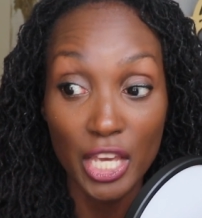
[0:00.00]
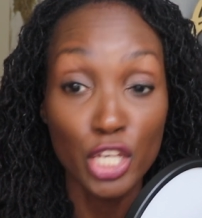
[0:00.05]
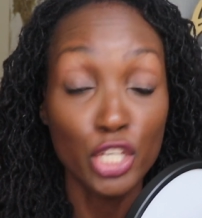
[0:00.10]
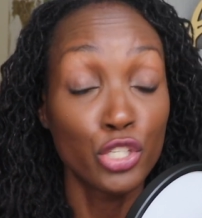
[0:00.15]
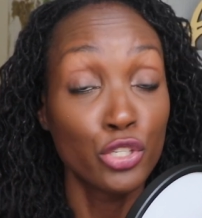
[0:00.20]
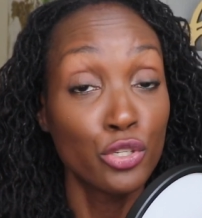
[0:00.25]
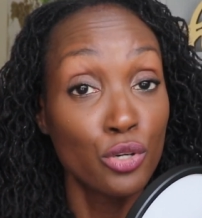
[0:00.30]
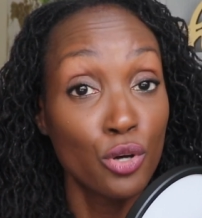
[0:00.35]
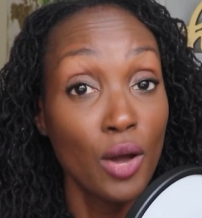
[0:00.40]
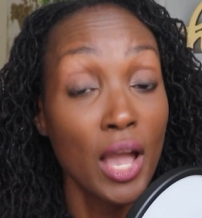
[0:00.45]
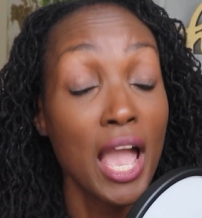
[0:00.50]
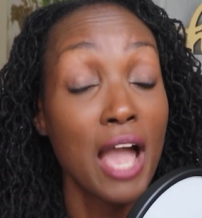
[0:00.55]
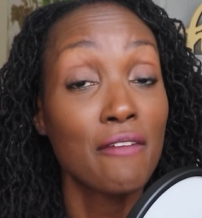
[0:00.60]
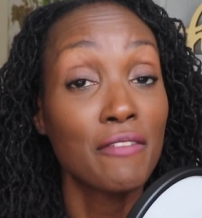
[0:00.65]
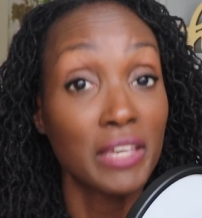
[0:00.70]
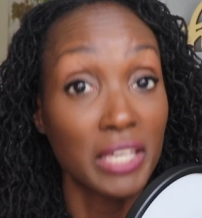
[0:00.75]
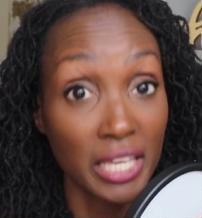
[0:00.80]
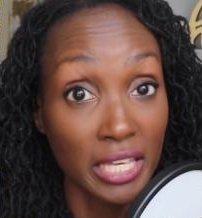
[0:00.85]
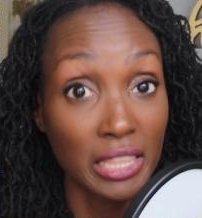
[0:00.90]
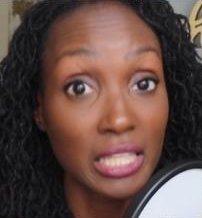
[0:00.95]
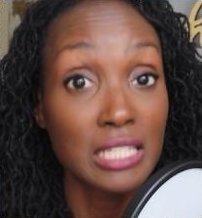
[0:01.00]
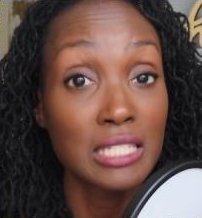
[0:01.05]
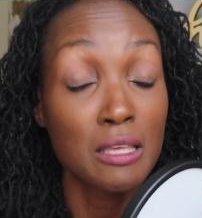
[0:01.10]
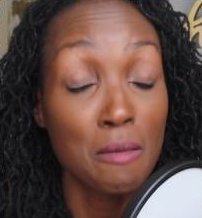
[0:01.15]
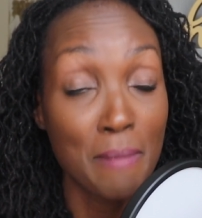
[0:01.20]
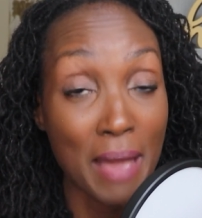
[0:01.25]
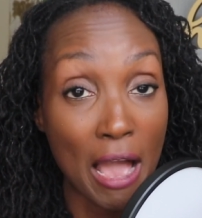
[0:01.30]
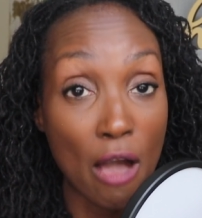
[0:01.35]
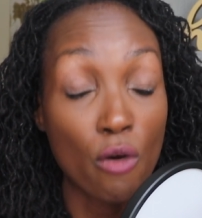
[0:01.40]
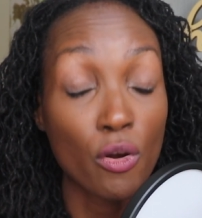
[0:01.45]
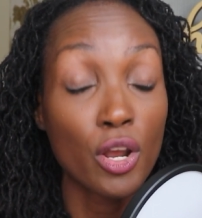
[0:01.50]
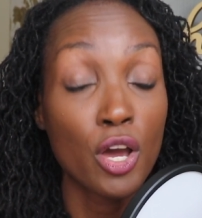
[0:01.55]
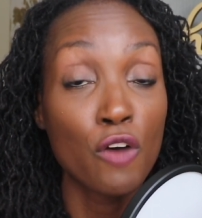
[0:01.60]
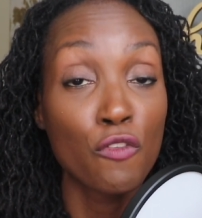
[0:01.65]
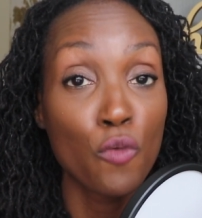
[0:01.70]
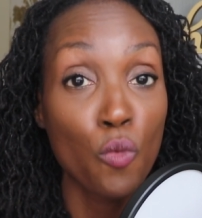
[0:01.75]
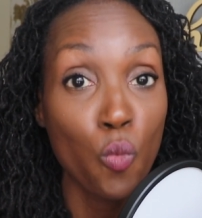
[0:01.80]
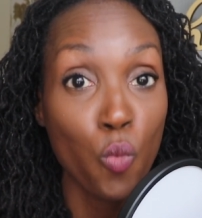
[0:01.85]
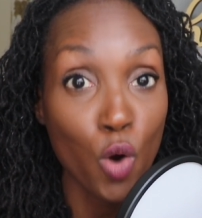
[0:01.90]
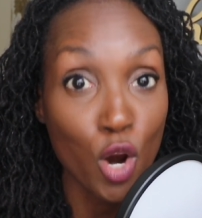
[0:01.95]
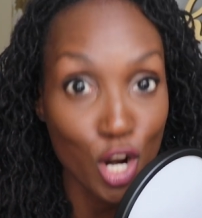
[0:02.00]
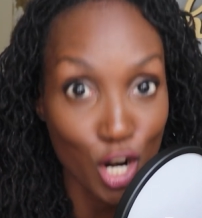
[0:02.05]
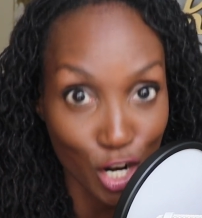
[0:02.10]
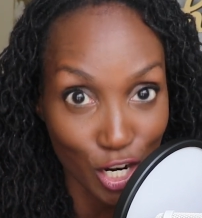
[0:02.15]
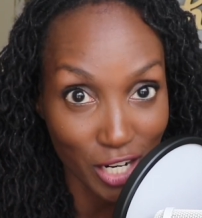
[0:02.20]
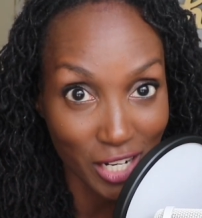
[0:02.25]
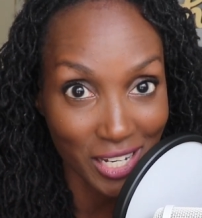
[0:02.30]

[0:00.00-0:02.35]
You're going to have an endless amount of work.